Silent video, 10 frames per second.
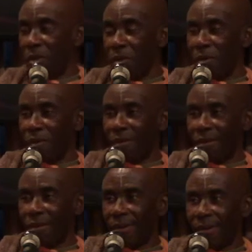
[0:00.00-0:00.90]
you
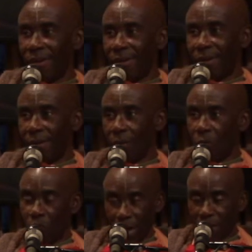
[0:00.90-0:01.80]

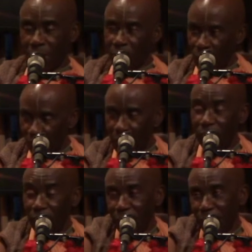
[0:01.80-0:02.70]
what you want
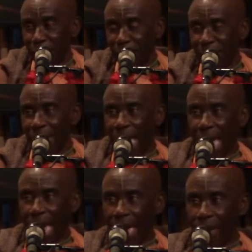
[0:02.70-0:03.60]
to do,
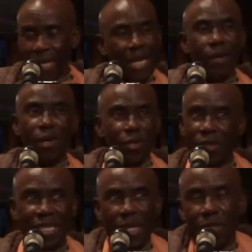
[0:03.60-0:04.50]
and they can only
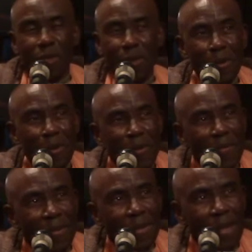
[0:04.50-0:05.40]
suggest to you
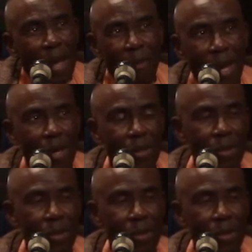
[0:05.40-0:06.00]
about